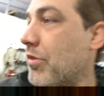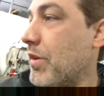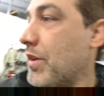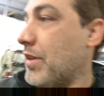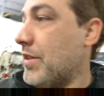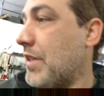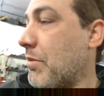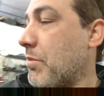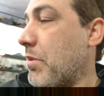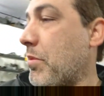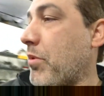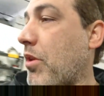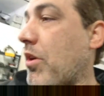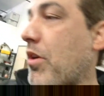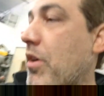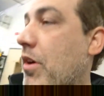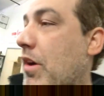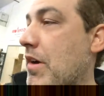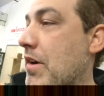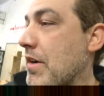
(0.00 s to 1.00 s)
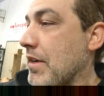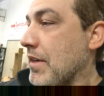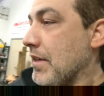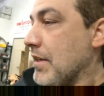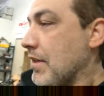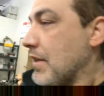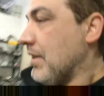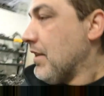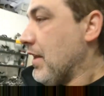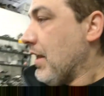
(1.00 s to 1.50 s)
it. Some people are,
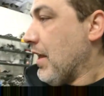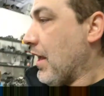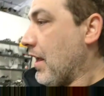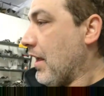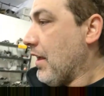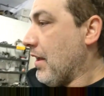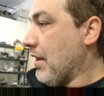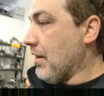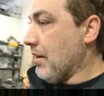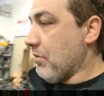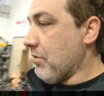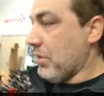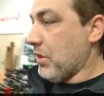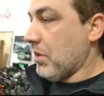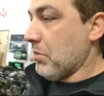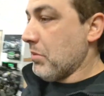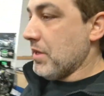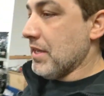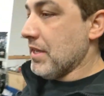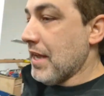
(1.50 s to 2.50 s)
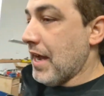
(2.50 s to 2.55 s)
and with a little bit of